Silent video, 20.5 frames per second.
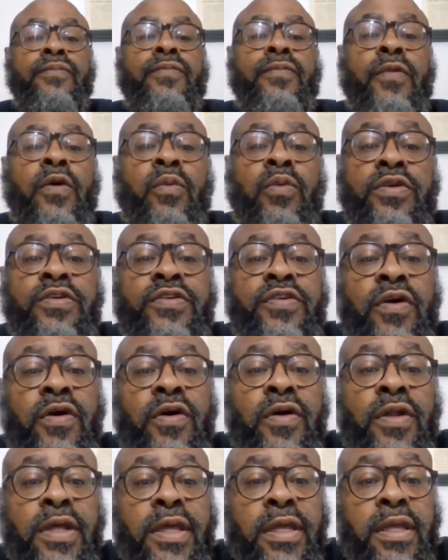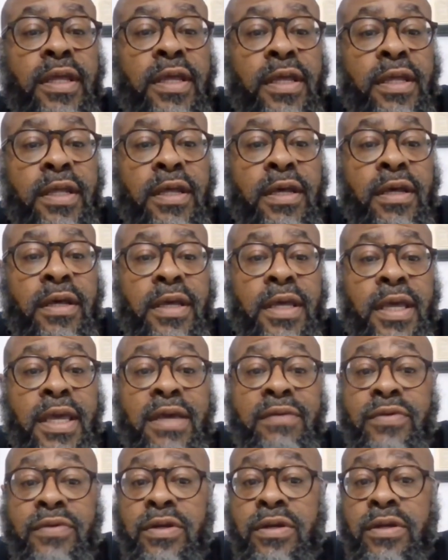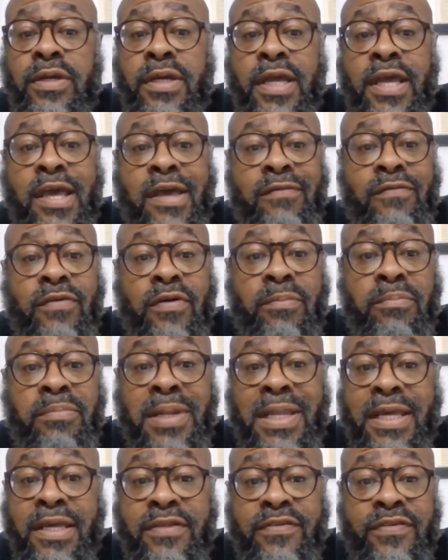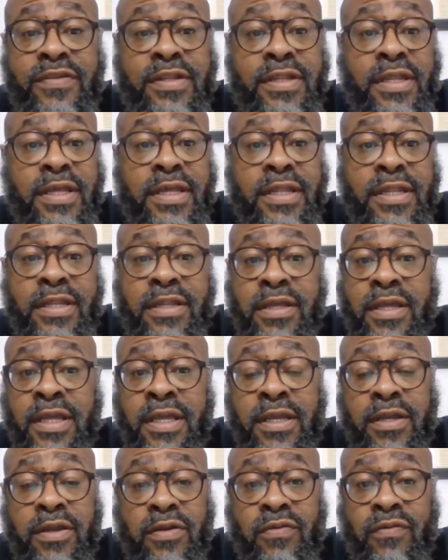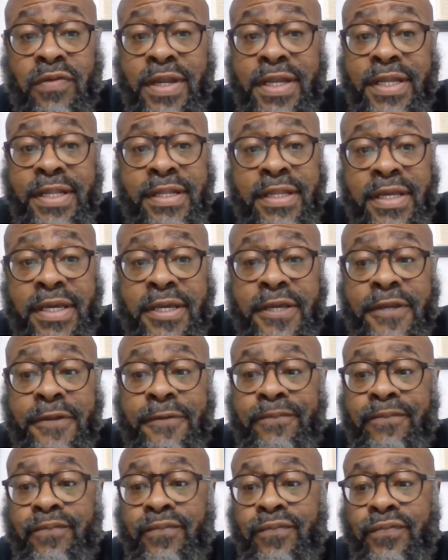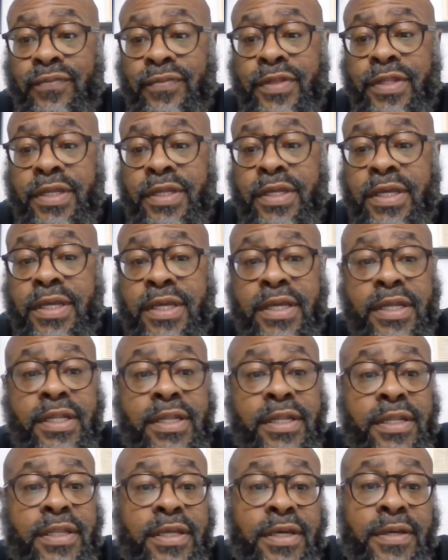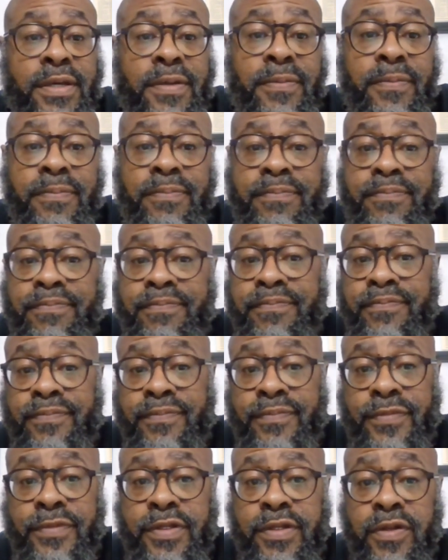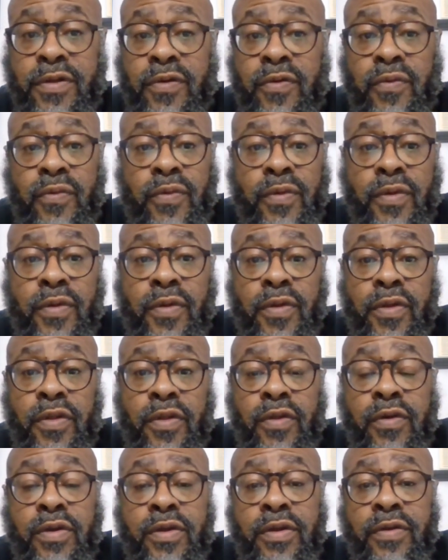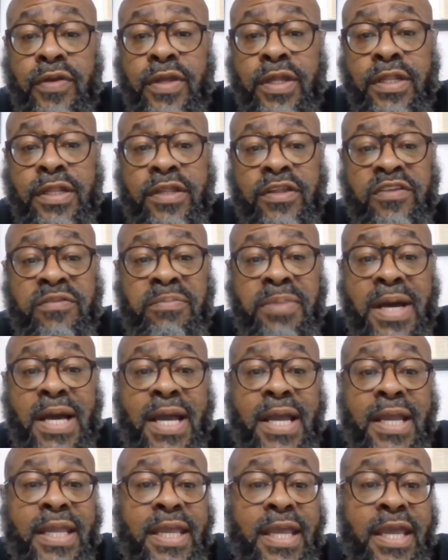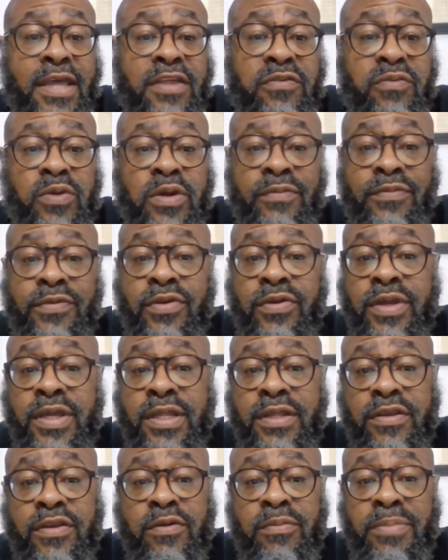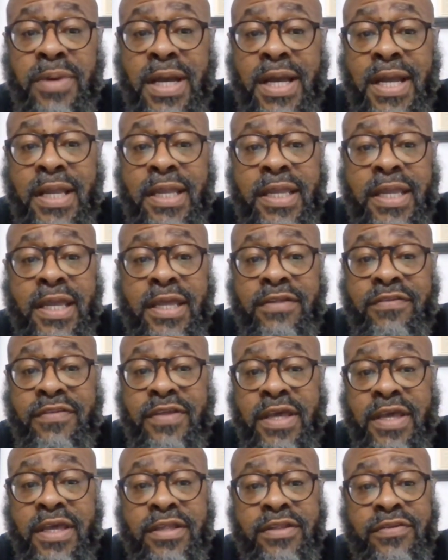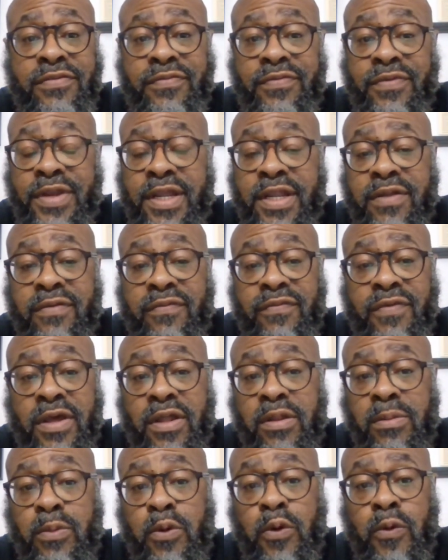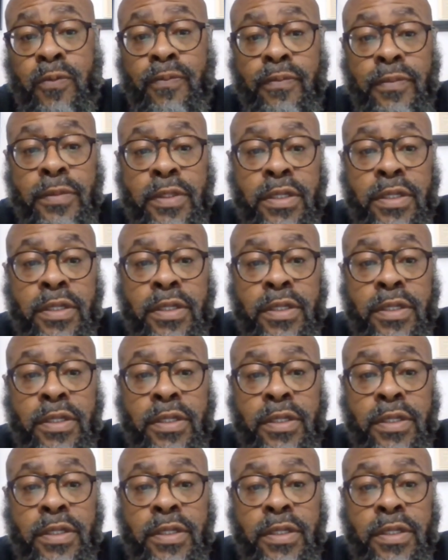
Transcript: I want y'all to have a blessed and great day. And, you know, you can get this podcast wherever you get your podcasts at. It's free and available.